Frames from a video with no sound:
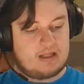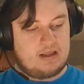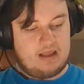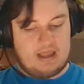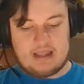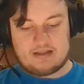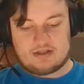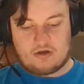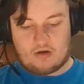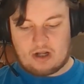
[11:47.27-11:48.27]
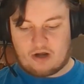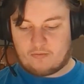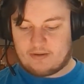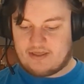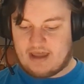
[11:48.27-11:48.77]
And to go along
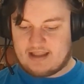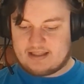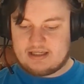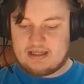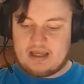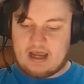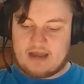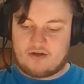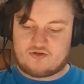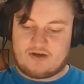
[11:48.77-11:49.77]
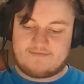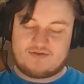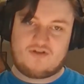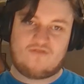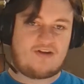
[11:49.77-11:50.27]
with that, I also have
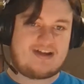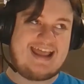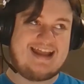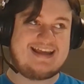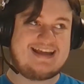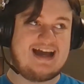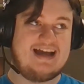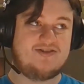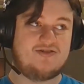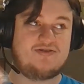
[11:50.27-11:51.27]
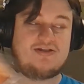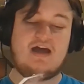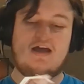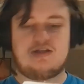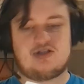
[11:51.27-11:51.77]
2 volcanic geysers,
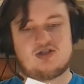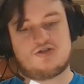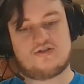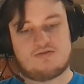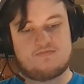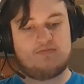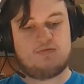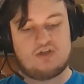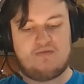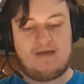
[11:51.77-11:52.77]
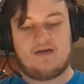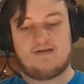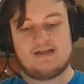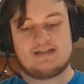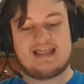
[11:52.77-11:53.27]
2
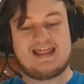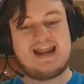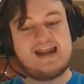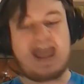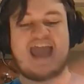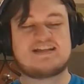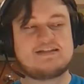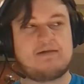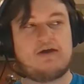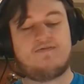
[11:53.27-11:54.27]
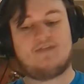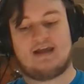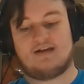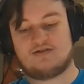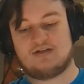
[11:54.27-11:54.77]
mountains, and then an X amount of
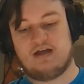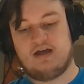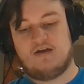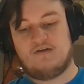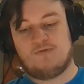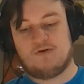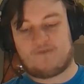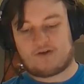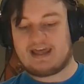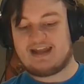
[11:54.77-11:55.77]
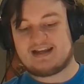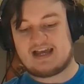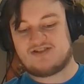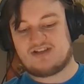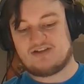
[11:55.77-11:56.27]
lands, where volcanic
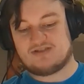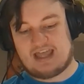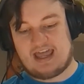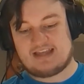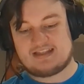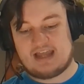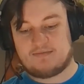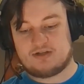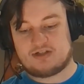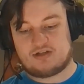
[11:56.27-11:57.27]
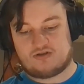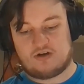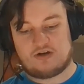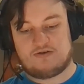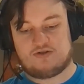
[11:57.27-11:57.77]
geyser deals X damage to
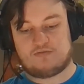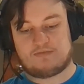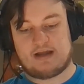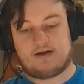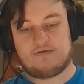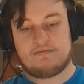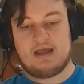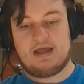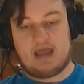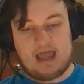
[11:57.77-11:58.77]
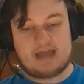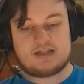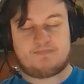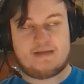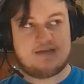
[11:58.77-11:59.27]
target creature or player, X being